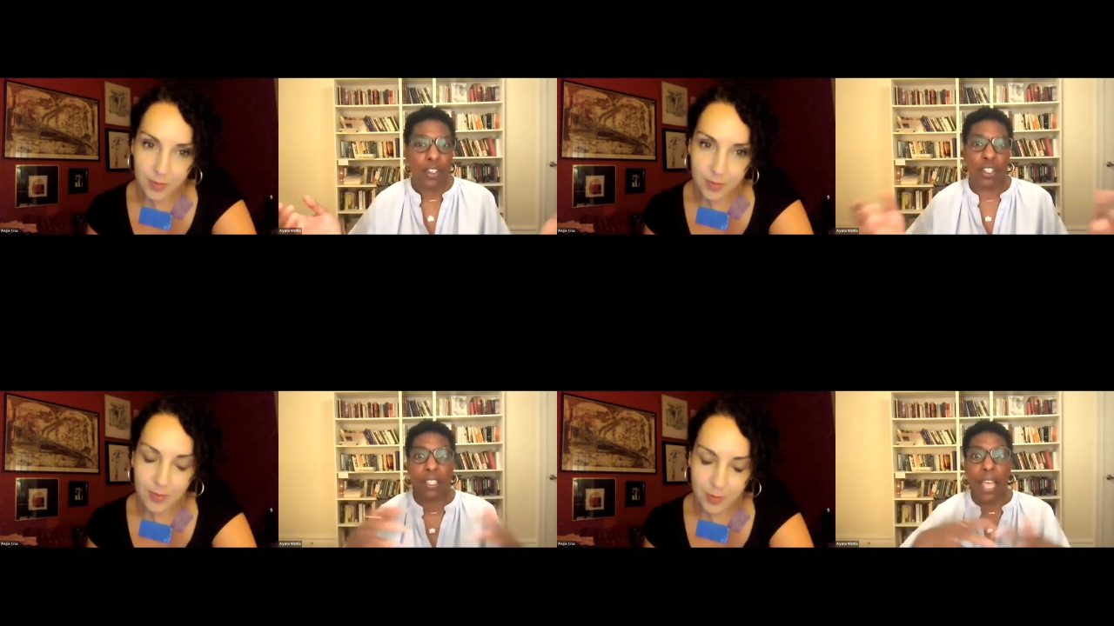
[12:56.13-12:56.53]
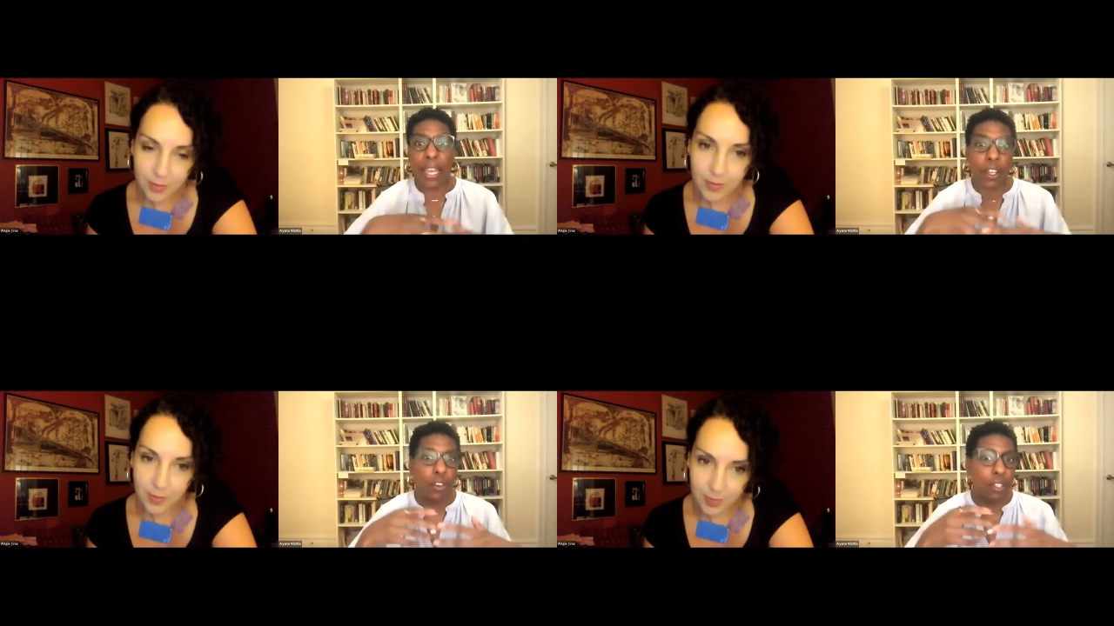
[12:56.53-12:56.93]
Speaker 1: just
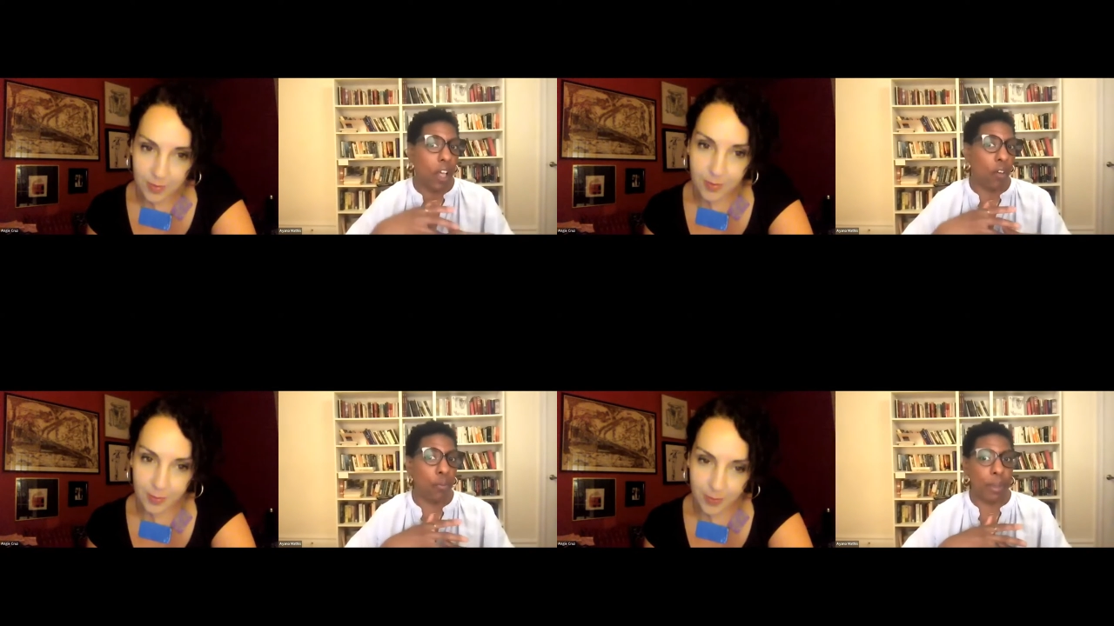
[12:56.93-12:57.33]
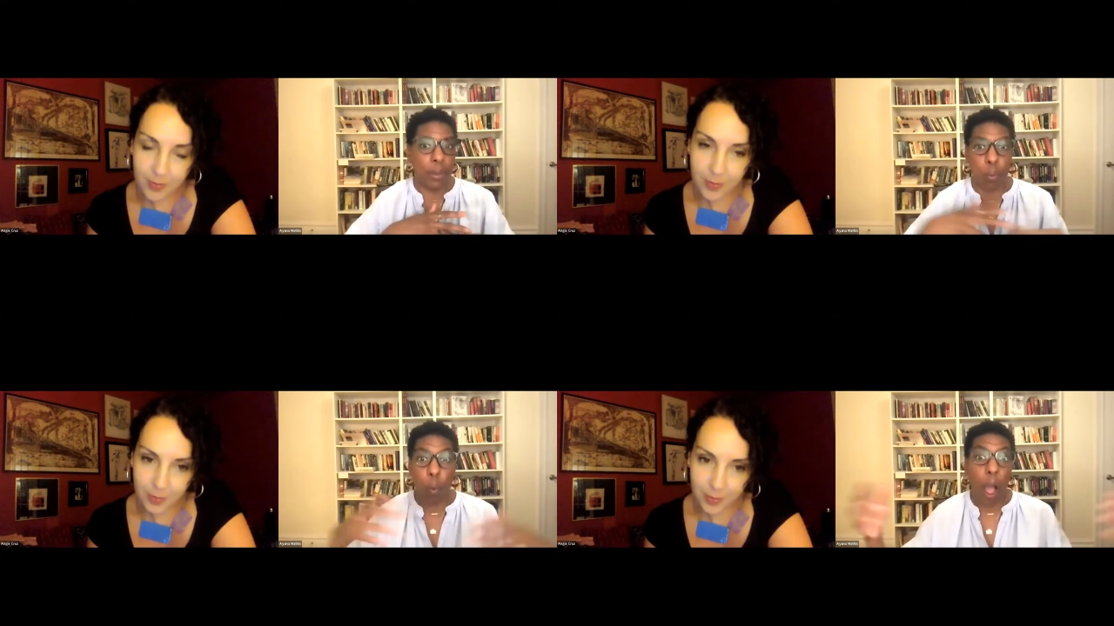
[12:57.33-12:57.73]
letting yourself
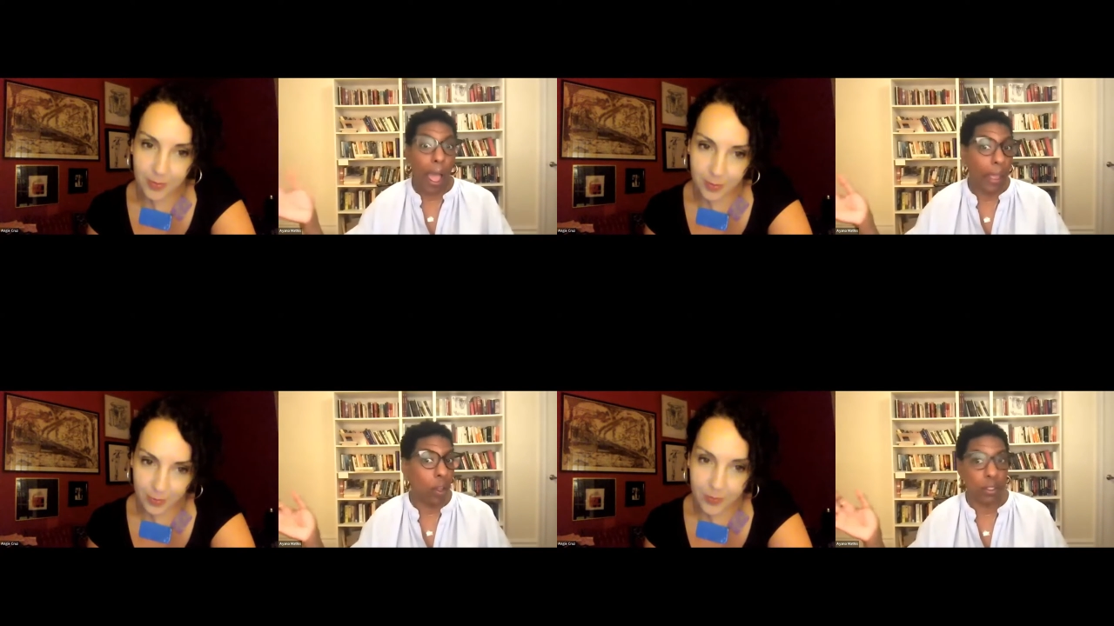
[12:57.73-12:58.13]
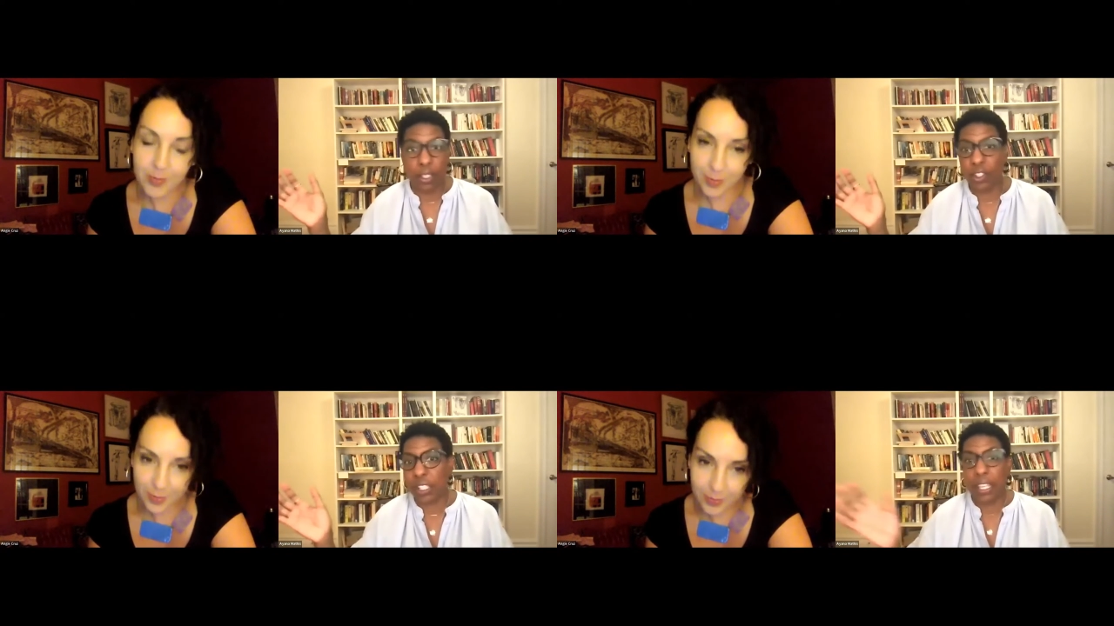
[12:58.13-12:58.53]
be
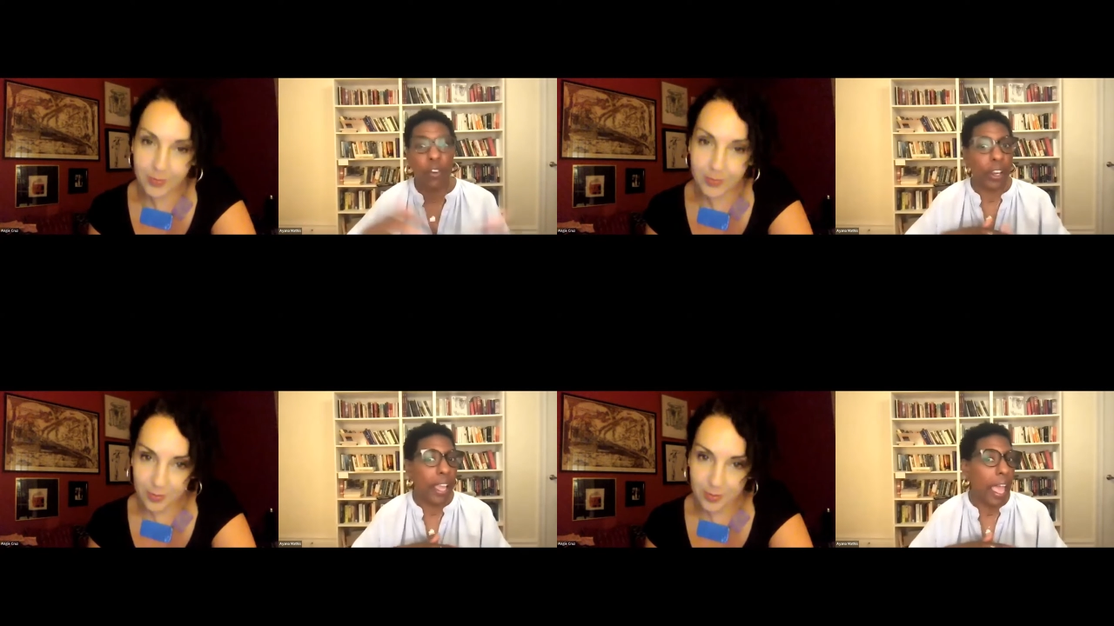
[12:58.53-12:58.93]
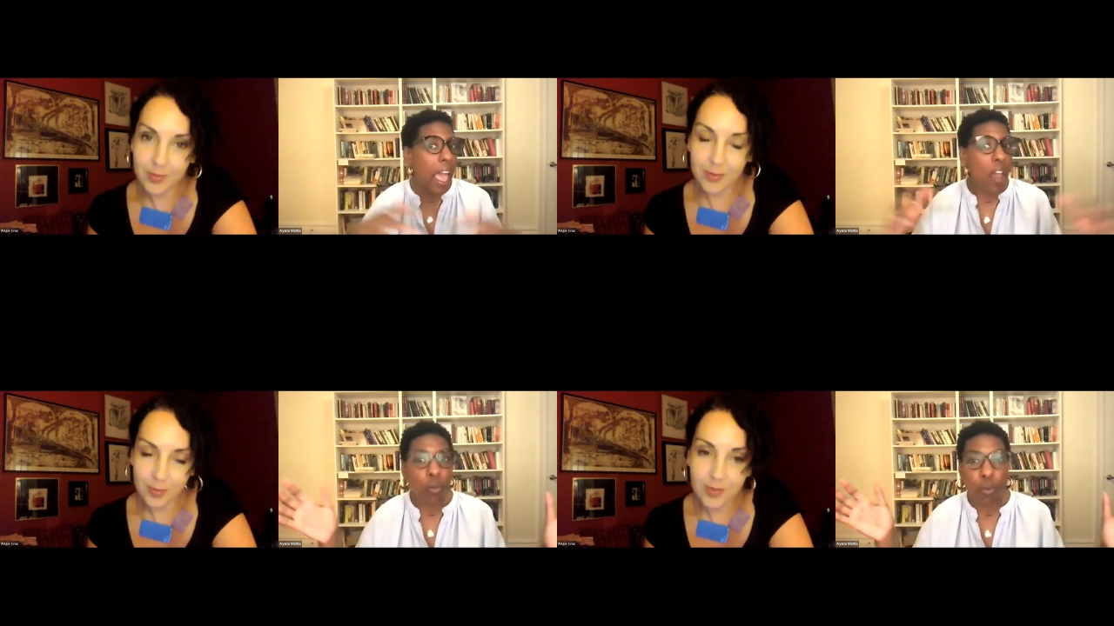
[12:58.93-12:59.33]
wild and just hearing
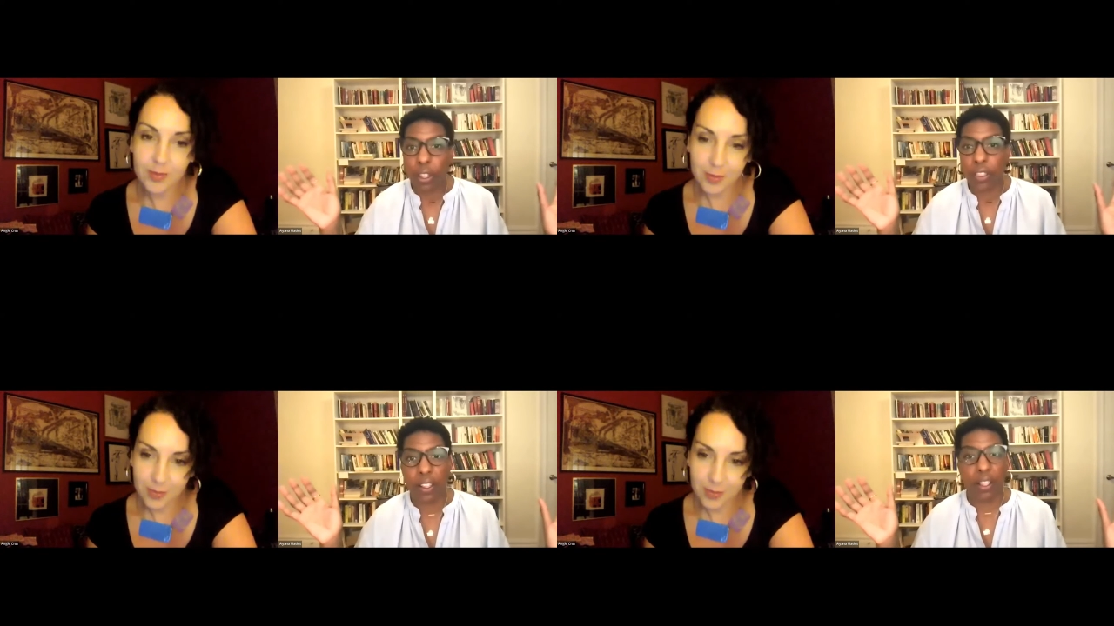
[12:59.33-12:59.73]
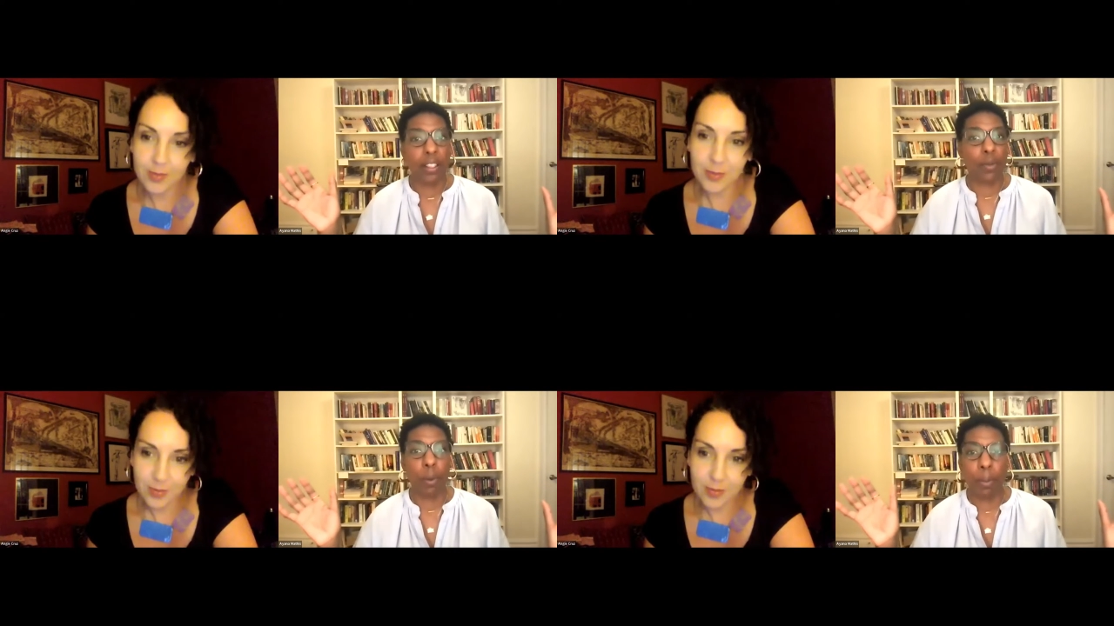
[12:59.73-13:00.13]
everything
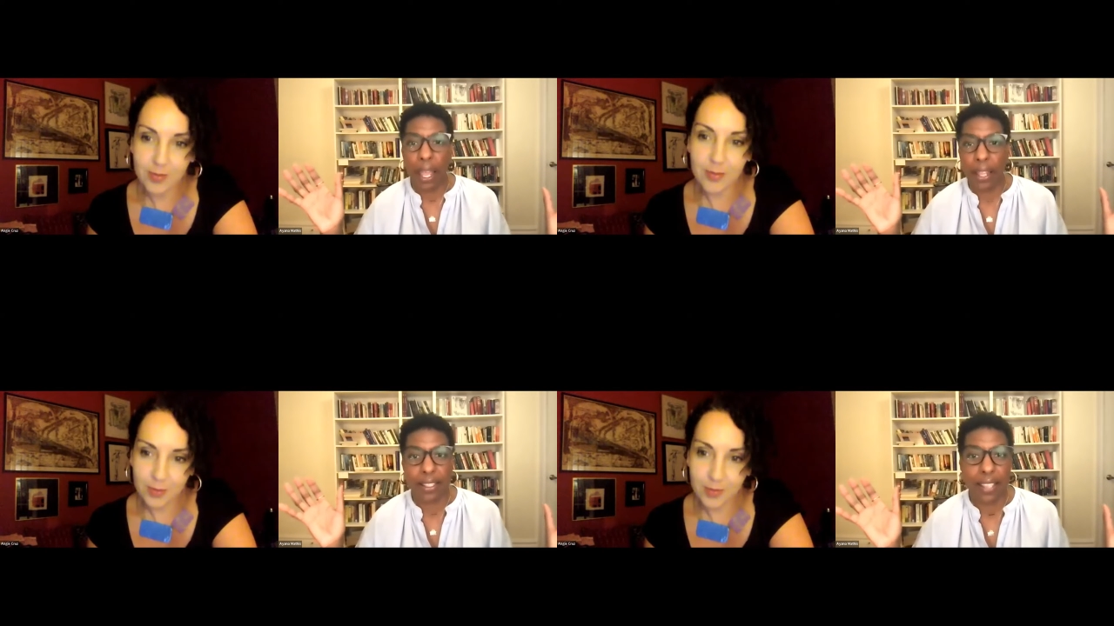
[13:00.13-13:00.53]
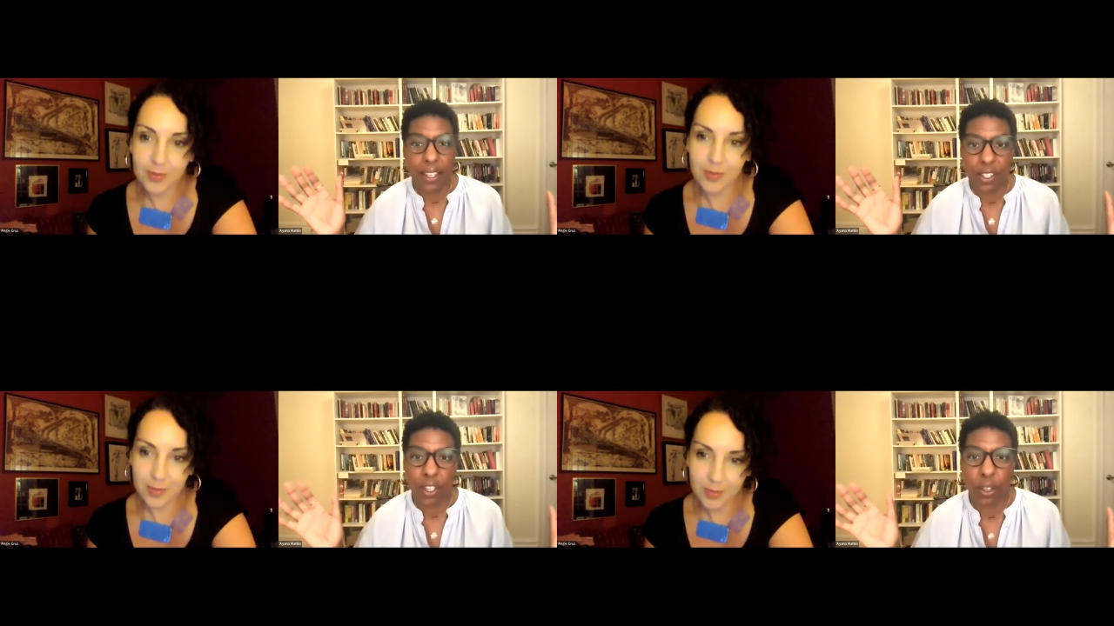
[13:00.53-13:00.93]
that this woman had to
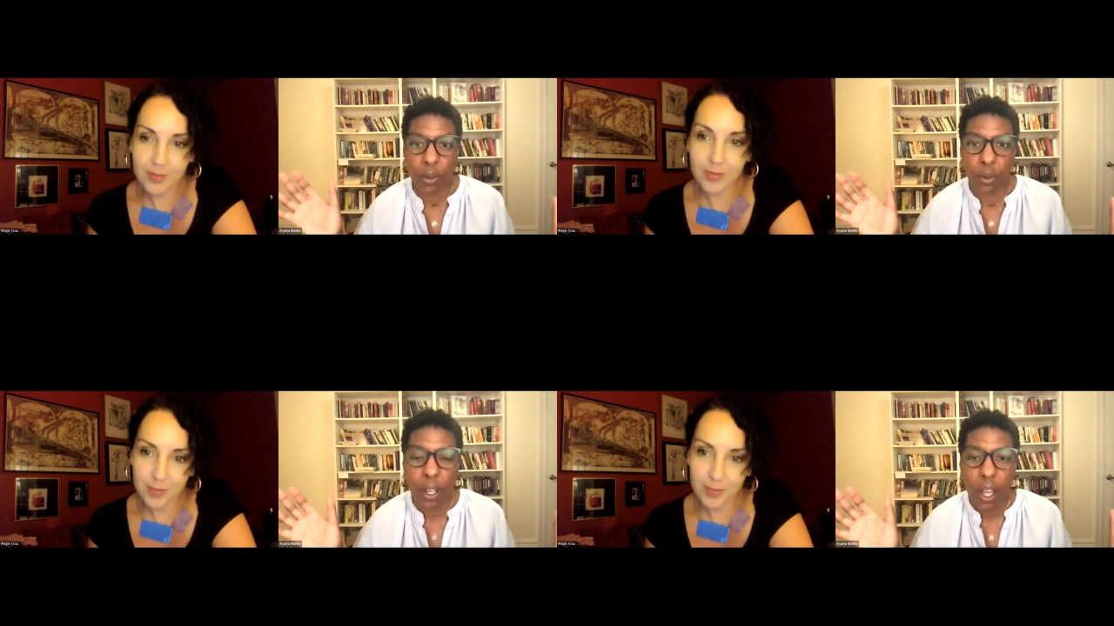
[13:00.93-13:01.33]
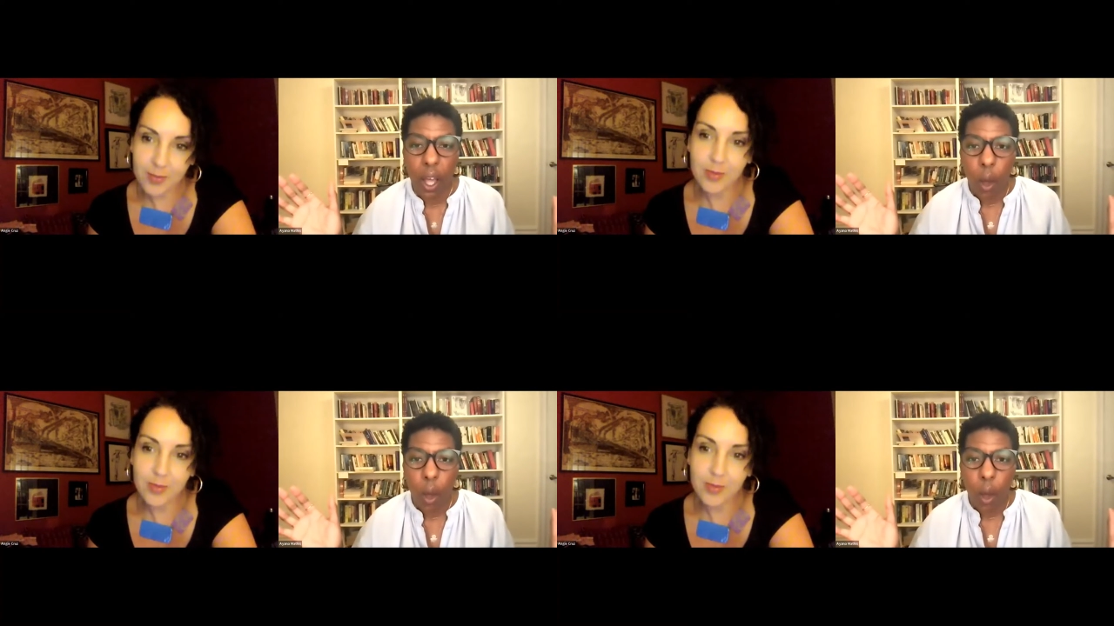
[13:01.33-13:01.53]
say to you